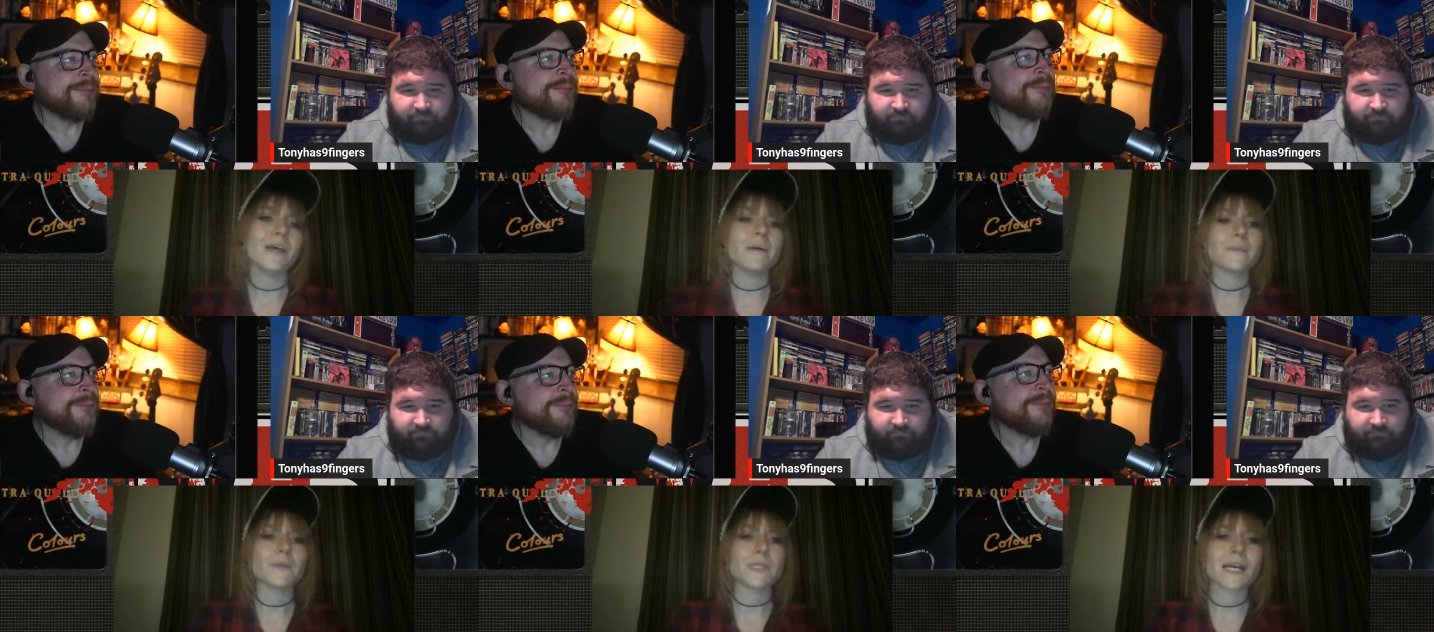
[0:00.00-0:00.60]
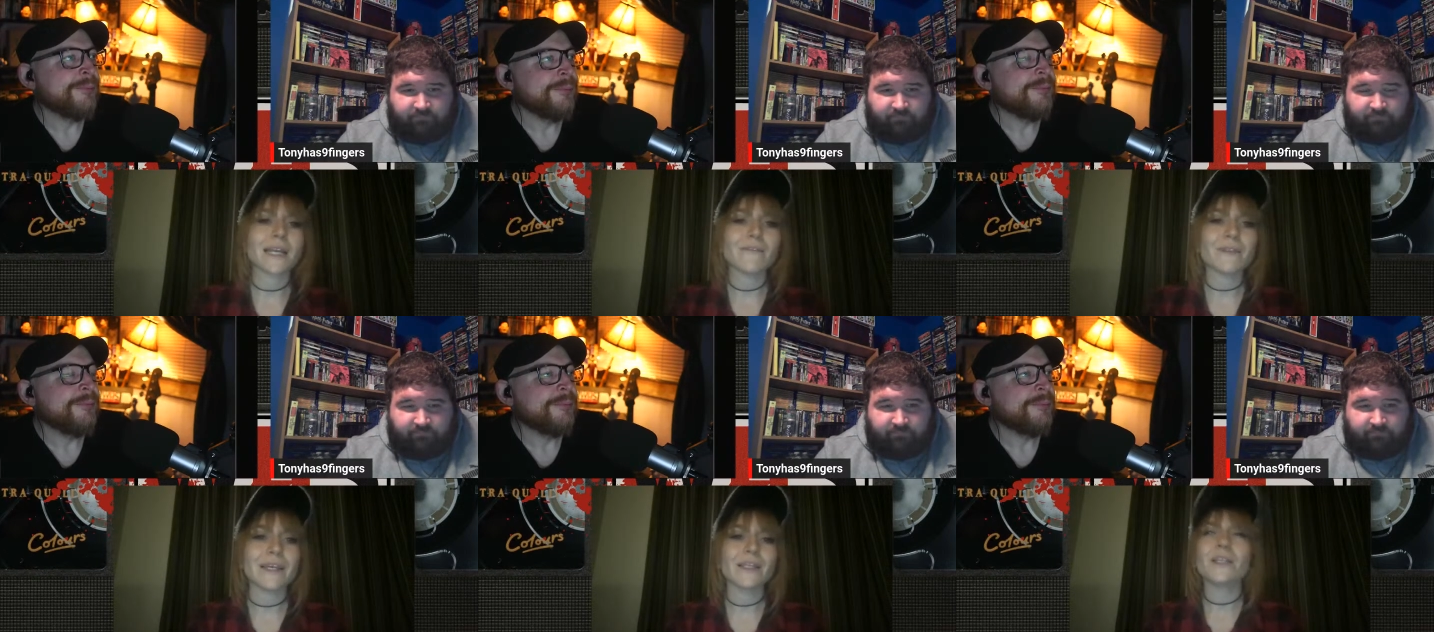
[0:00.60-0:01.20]
Speaker 1: Um, so it was kind
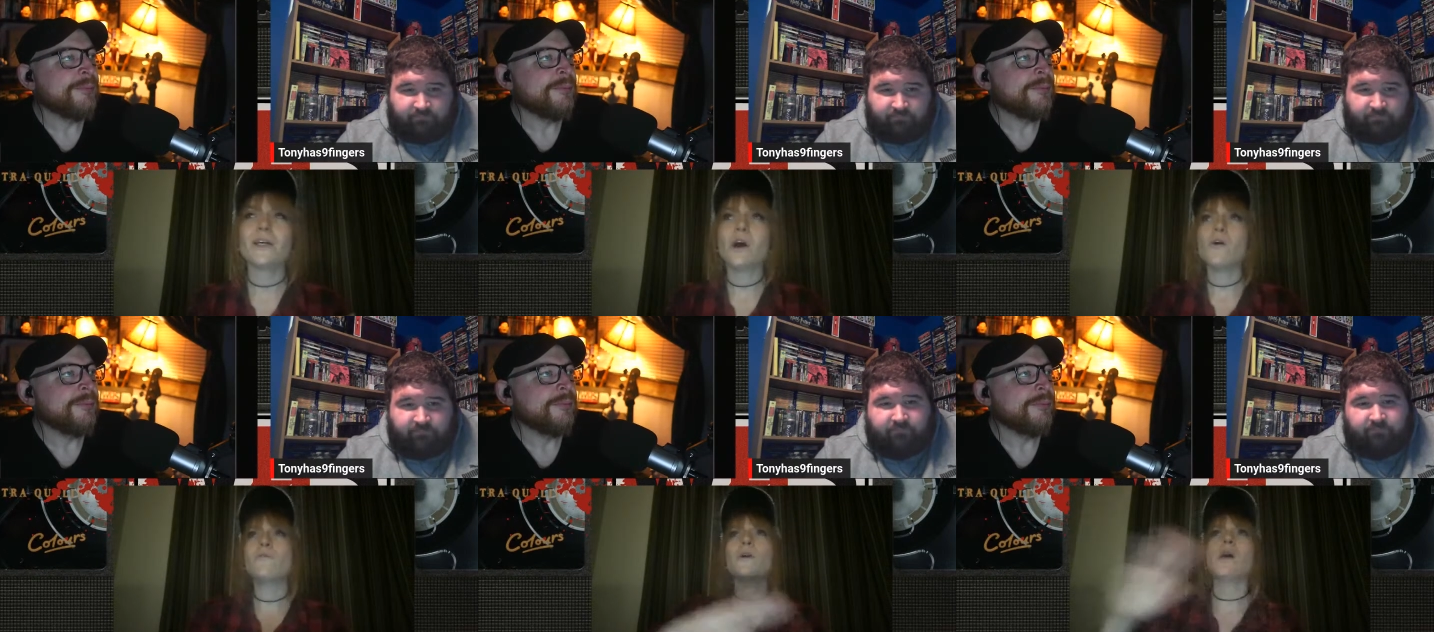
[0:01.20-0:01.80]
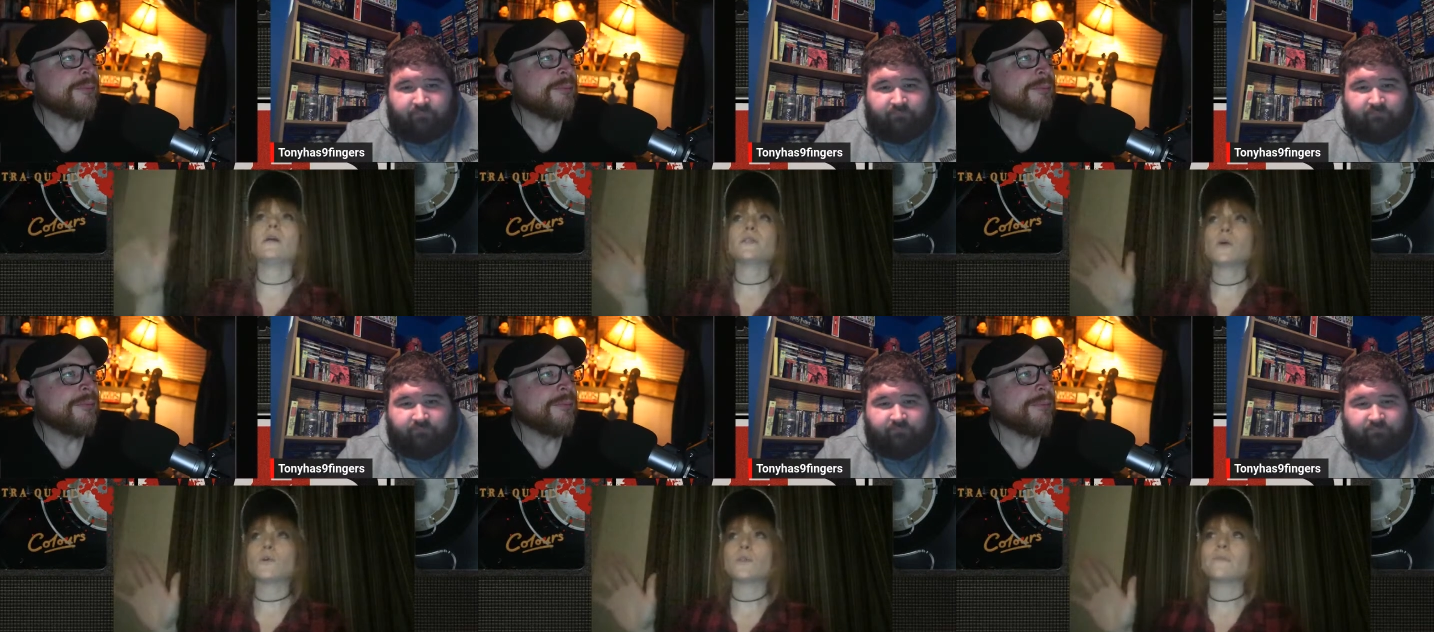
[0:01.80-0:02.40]
of like overall
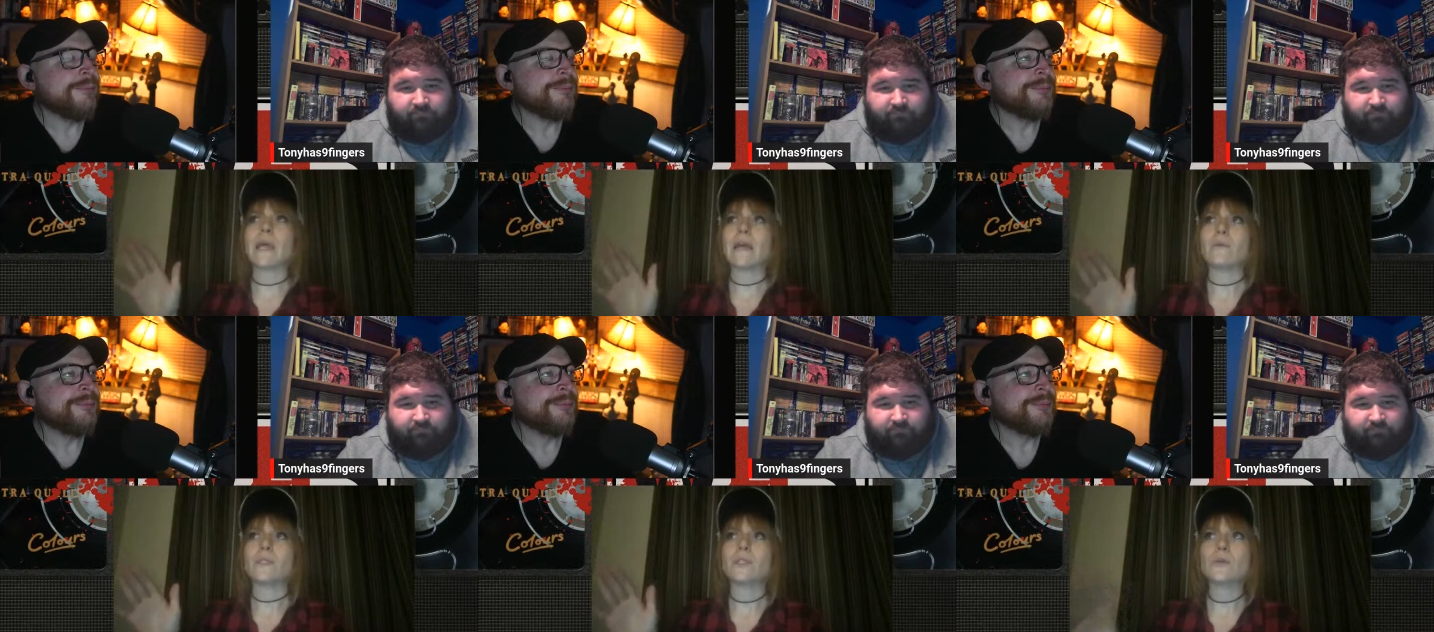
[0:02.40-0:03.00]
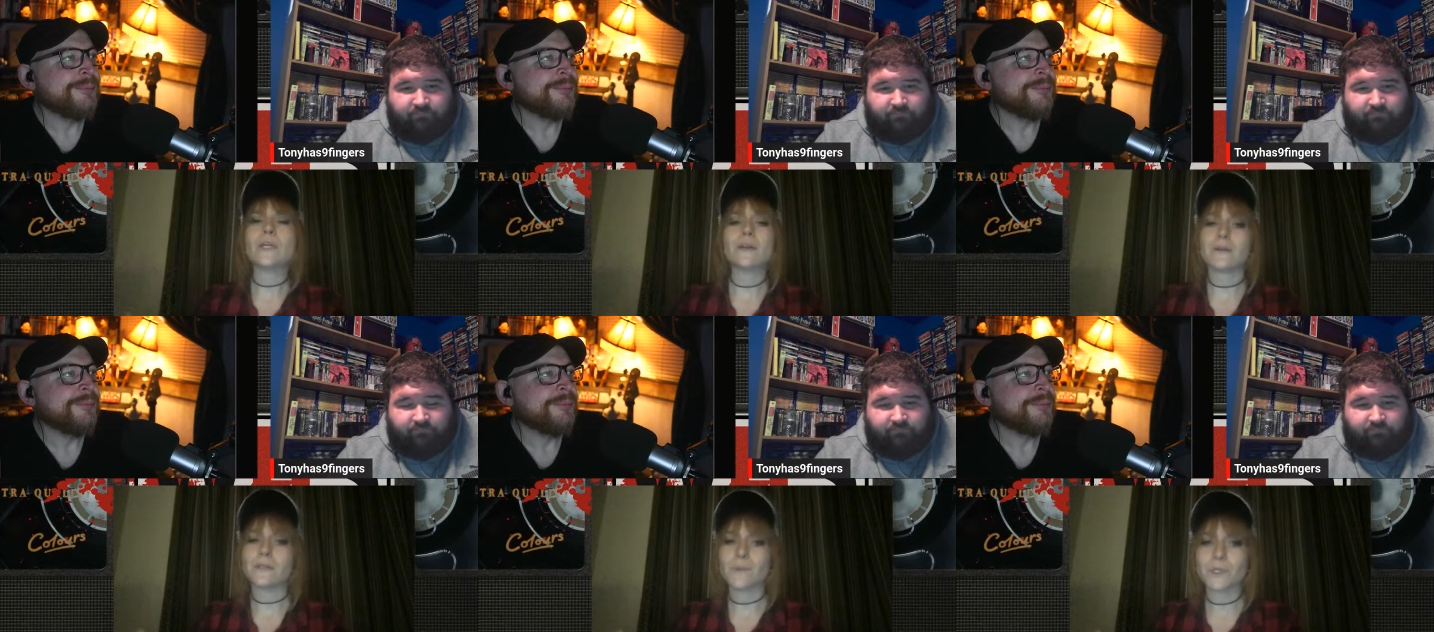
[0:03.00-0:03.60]
total span was two
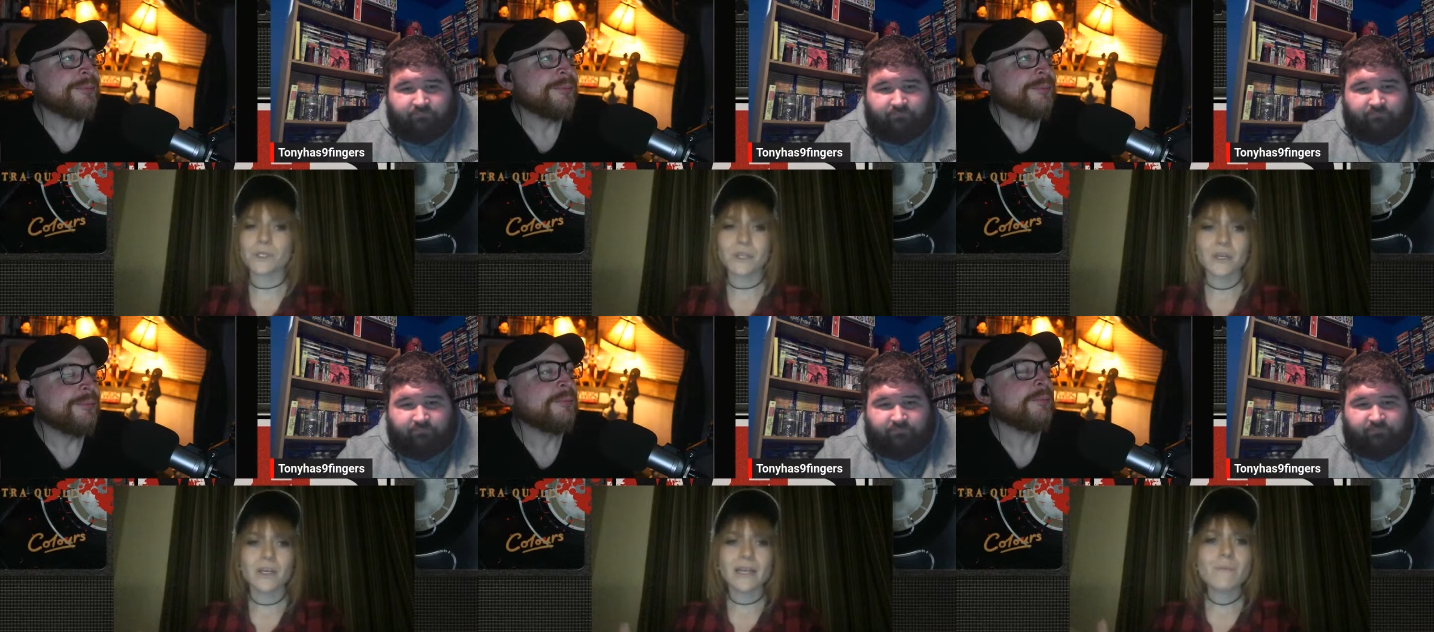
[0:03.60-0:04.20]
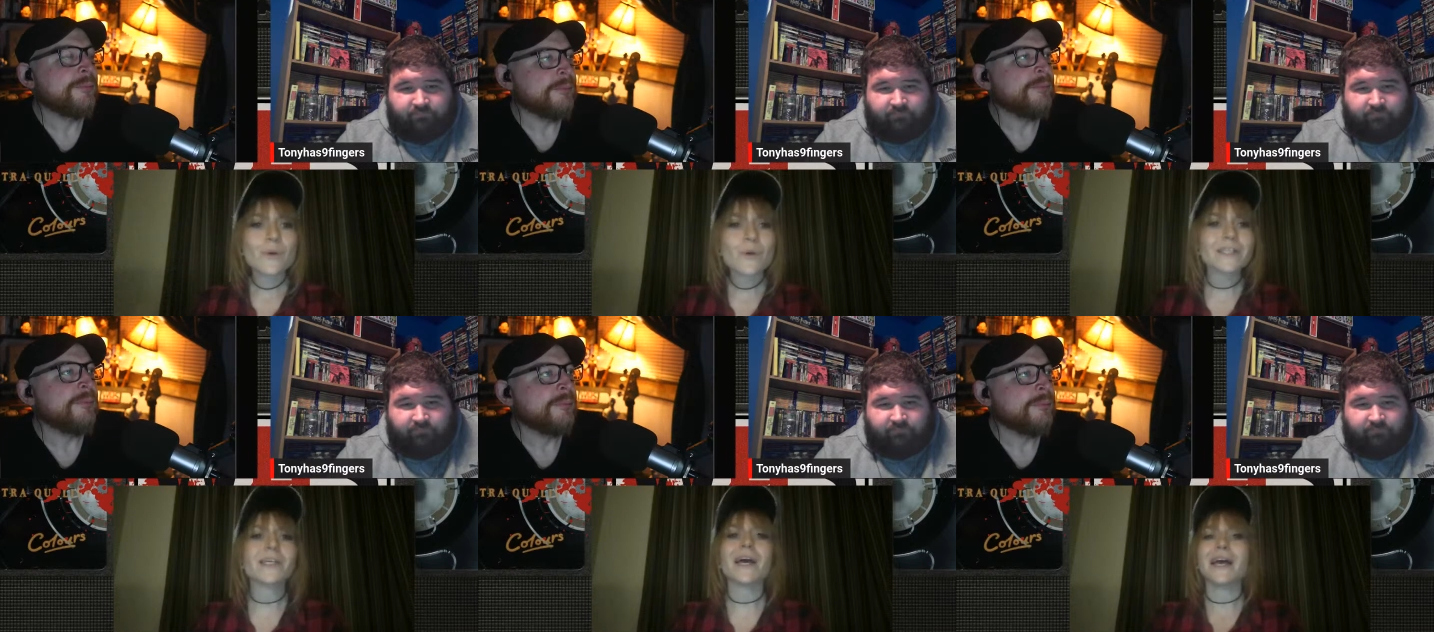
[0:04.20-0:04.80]
years, which and
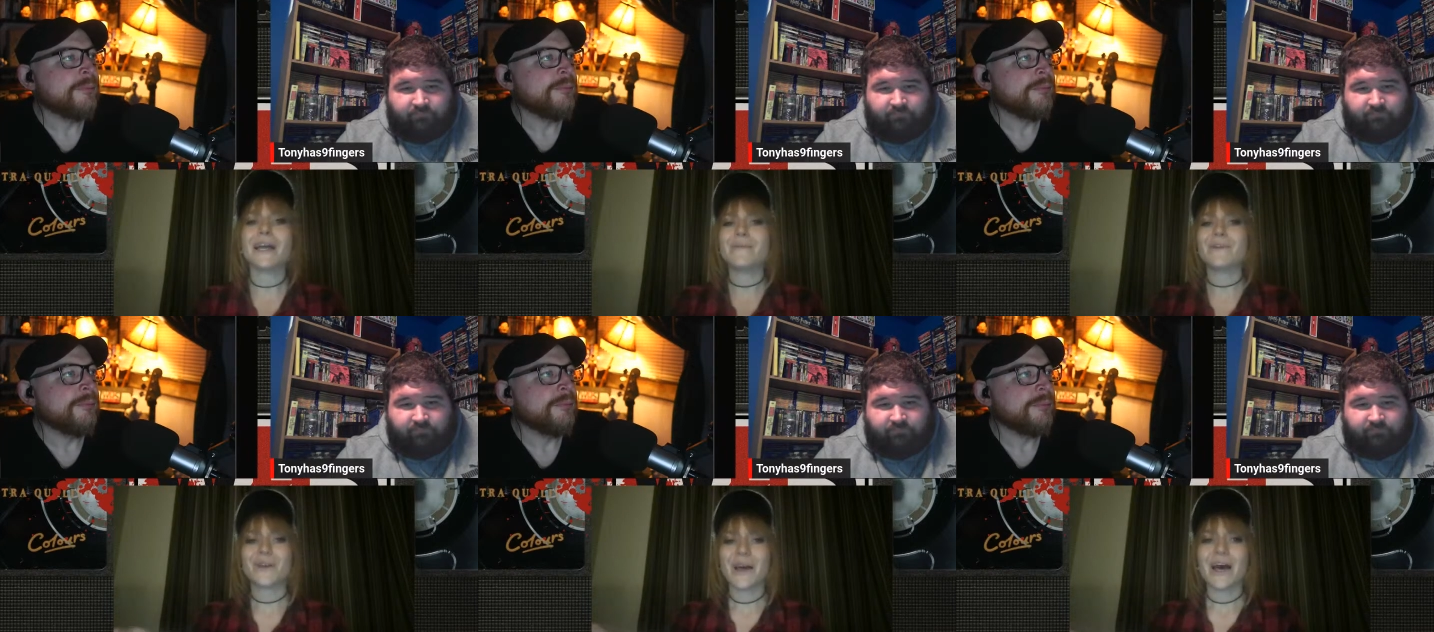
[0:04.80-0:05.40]
movie time